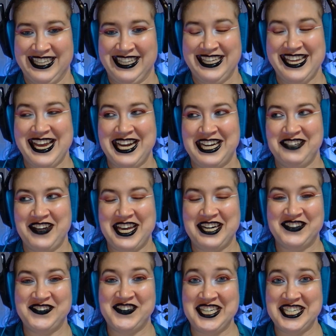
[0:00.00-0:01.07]
Yeah, I've had
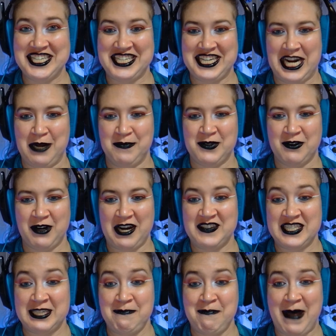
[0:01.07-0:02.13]
a bunch of times where I've
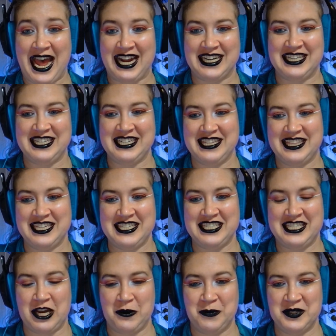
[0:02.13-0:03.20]
smacked the
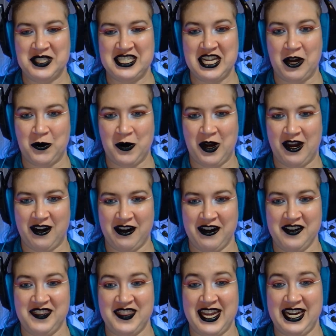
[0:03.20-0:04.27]
soap so
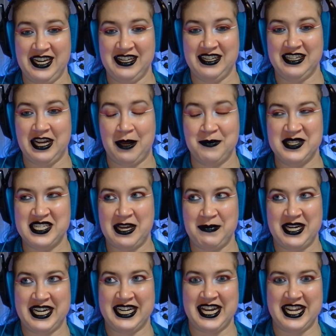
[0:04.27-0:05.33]
hard that it comes up
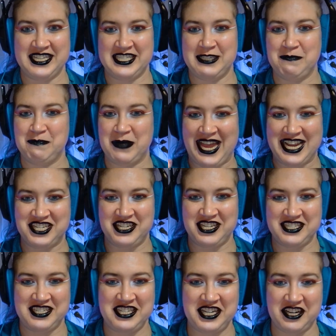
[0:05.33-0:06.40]
and it kind of
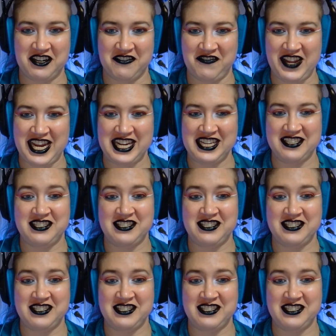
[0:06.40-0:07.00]
splashes into your face.